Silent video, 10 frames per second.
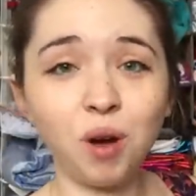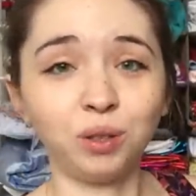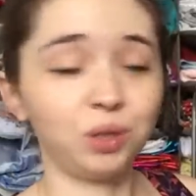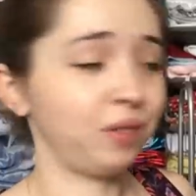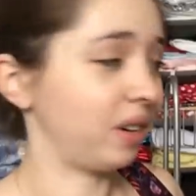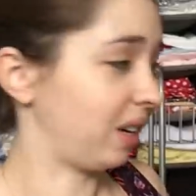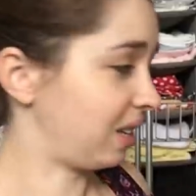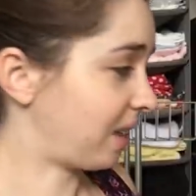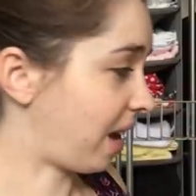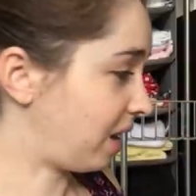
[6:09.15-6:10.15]
also very
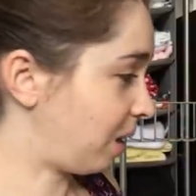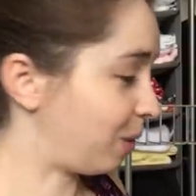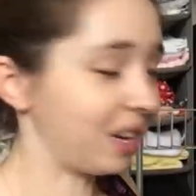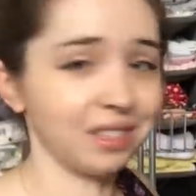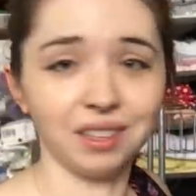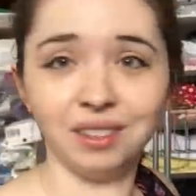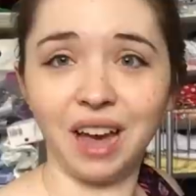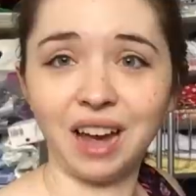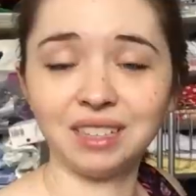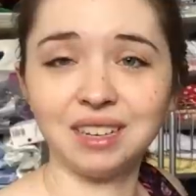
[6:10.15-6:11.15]
excited because
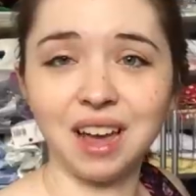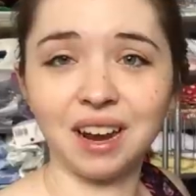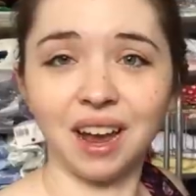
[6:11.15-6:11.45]
last night